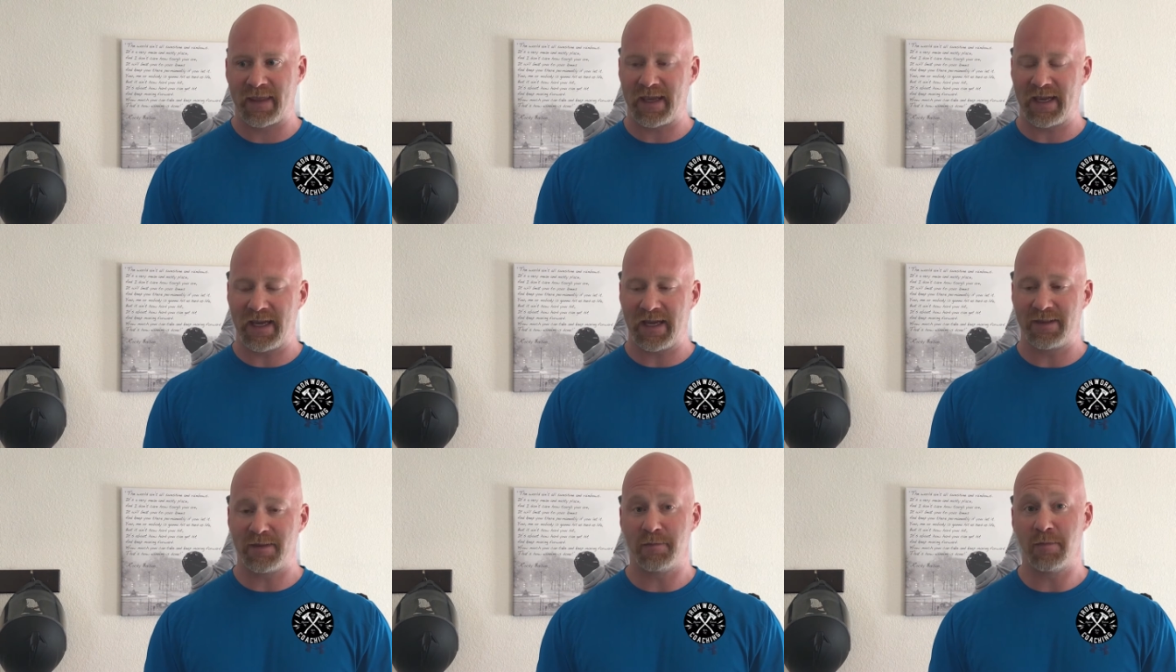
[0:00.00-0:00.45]

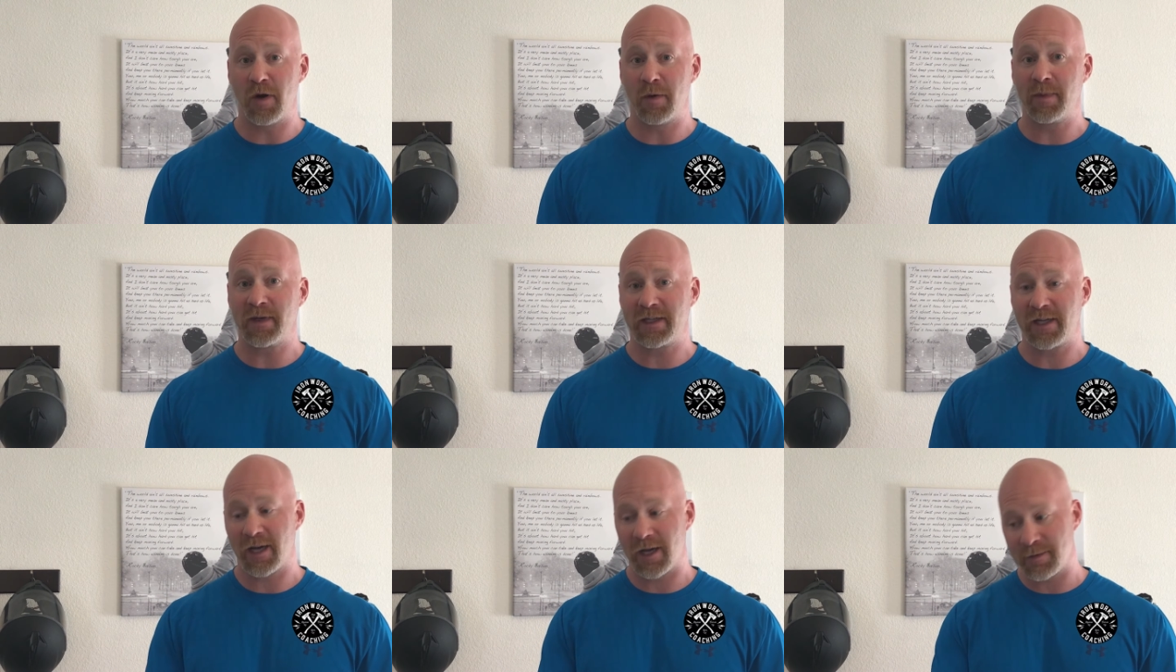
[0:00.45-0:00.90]
and the
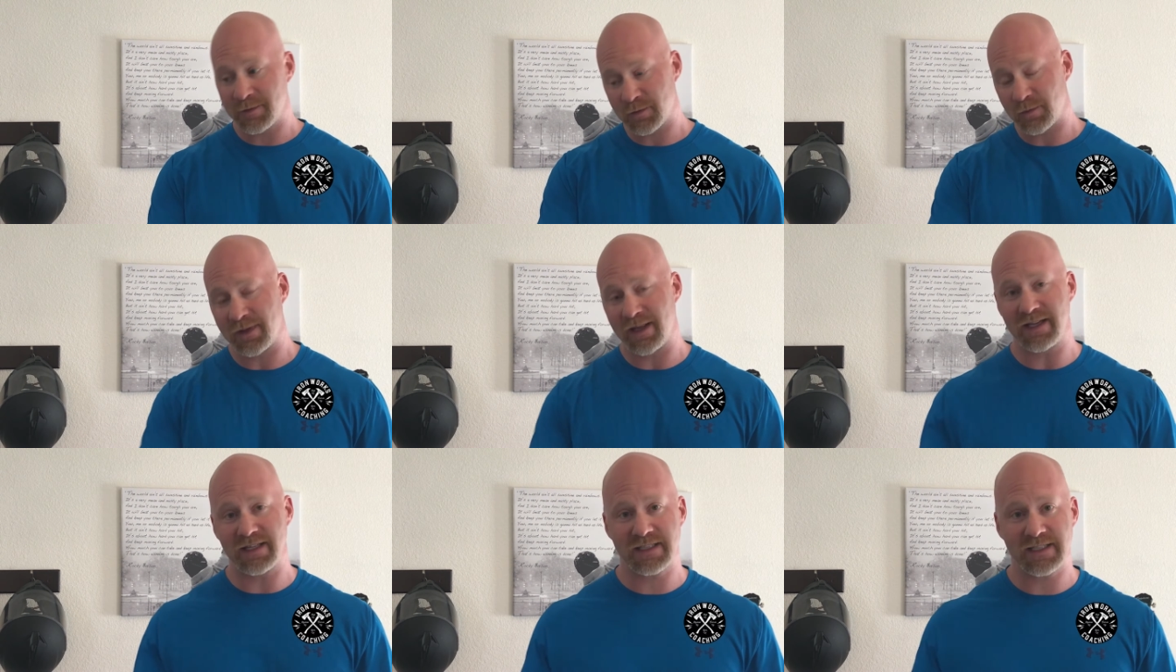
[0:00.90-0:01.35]
moment comes
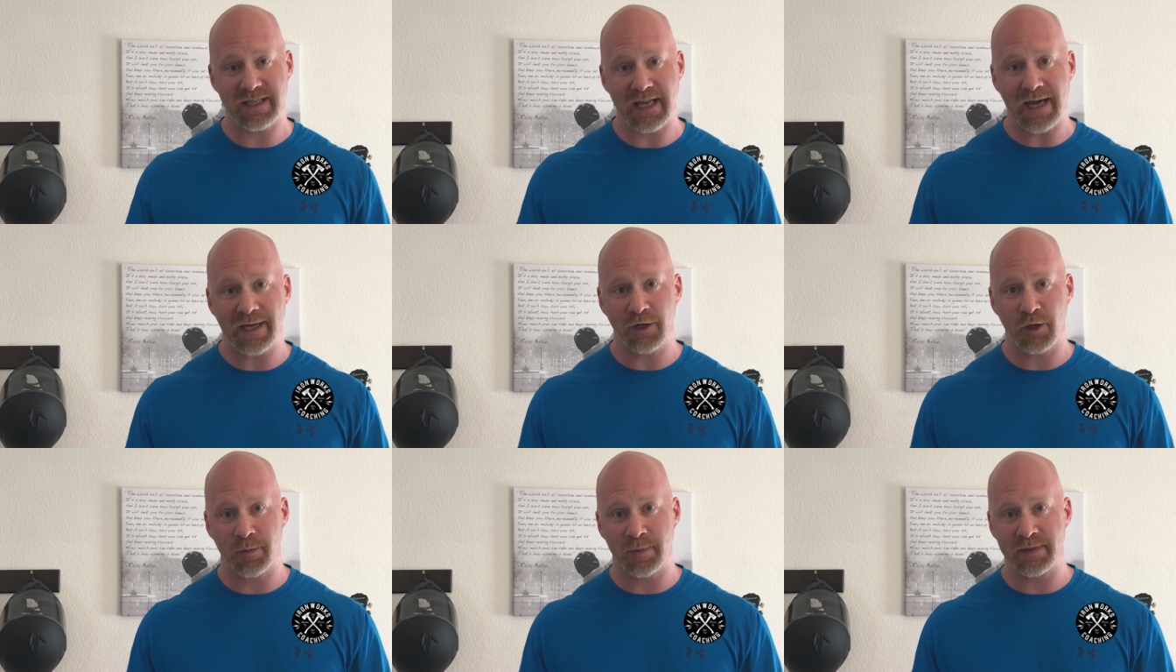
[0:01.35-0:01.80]
where they
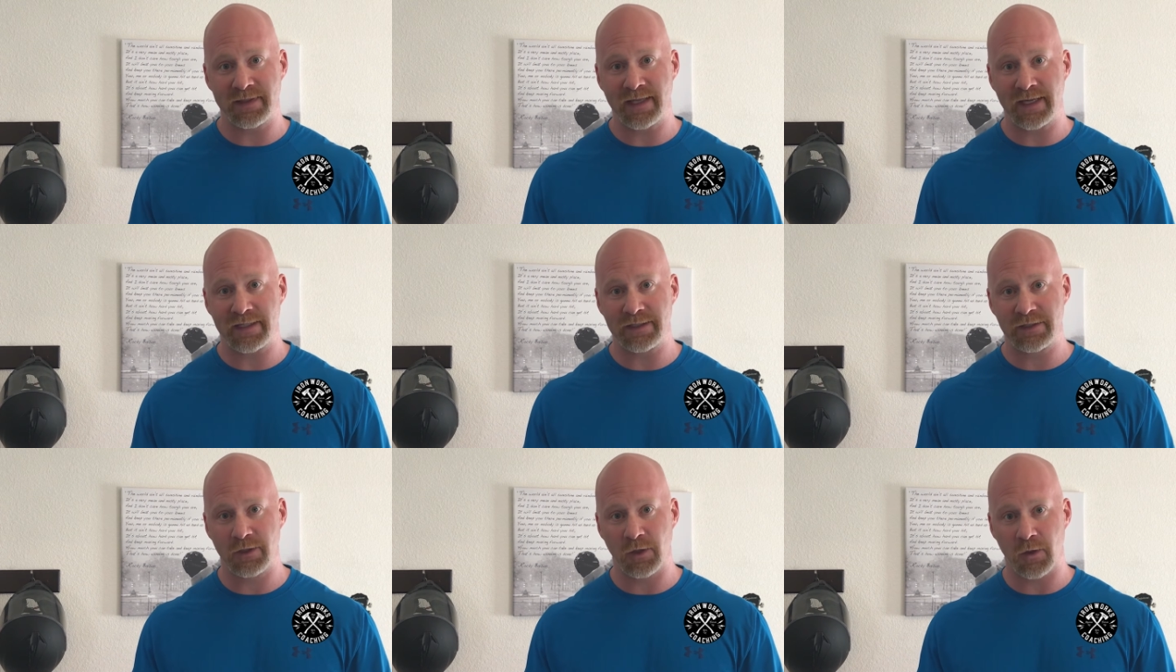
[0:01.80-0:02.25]
slide open
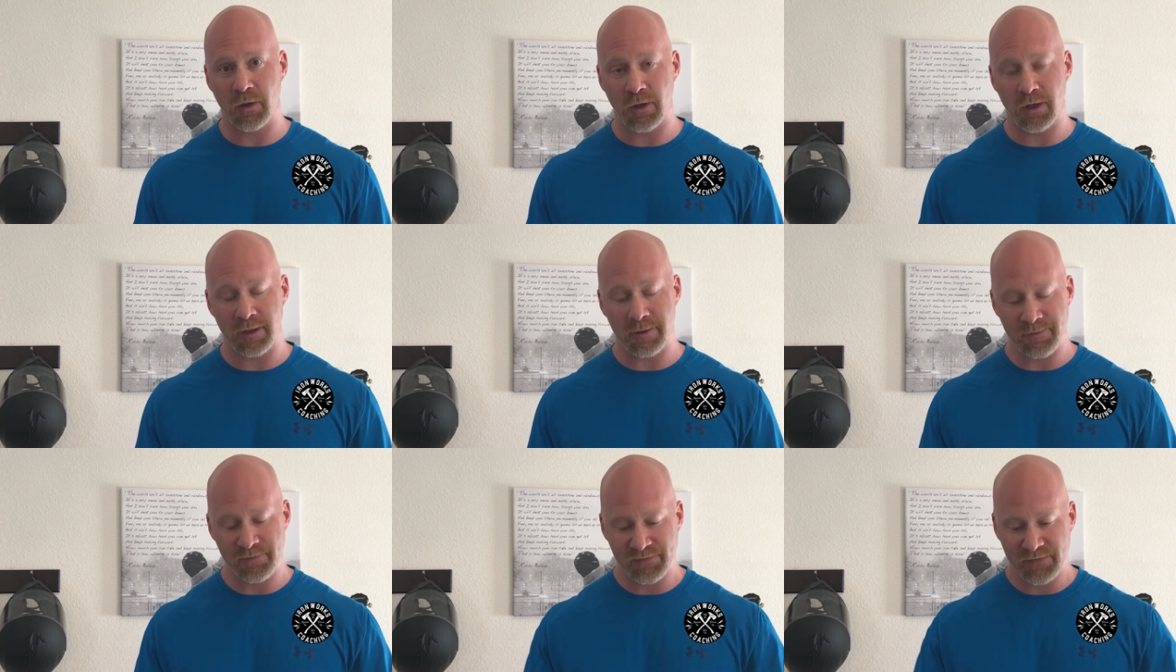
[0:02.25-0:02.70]
that
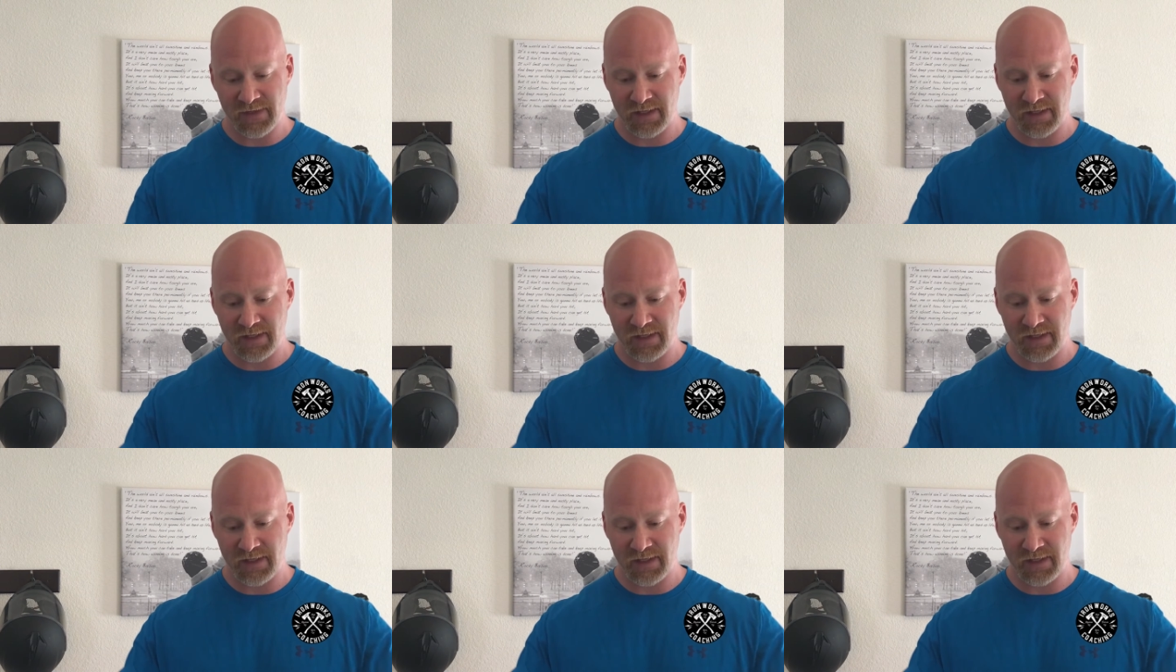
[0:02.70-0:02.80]
door